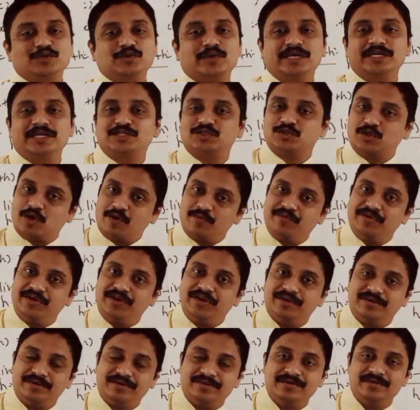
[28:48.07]
I stop
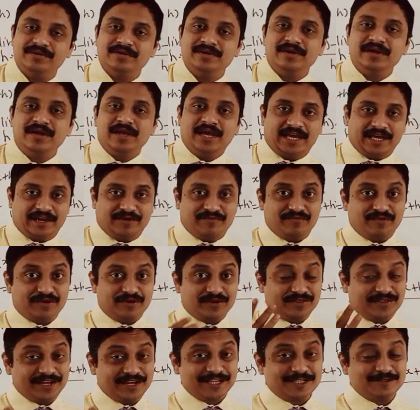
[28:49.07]
here, and
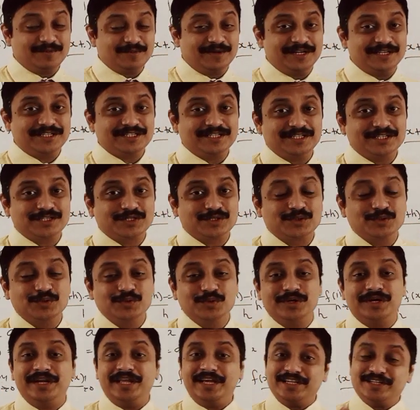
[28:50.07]
further explanations to
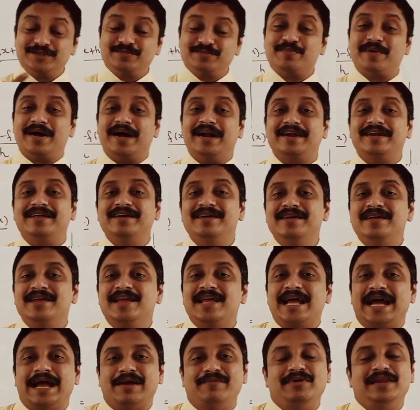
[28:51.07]
next part
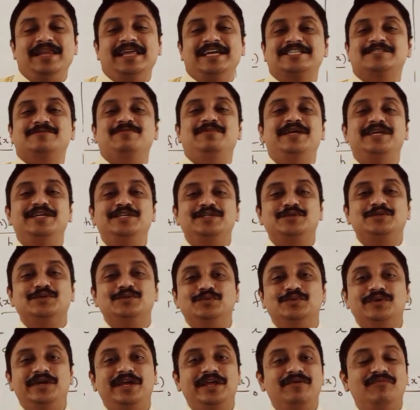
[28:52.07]
I will explain
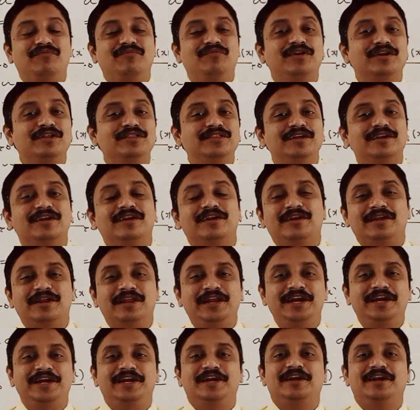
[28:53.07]
to in further
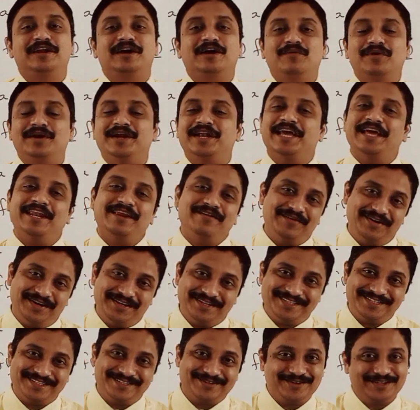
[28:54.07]
related our
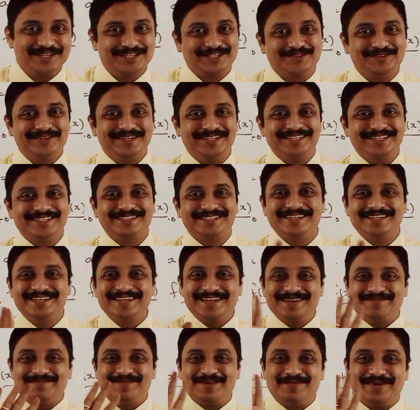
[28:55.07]
derivatives. Okay students,
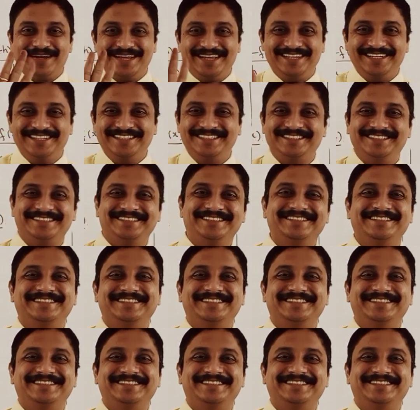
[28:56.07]
bye bye.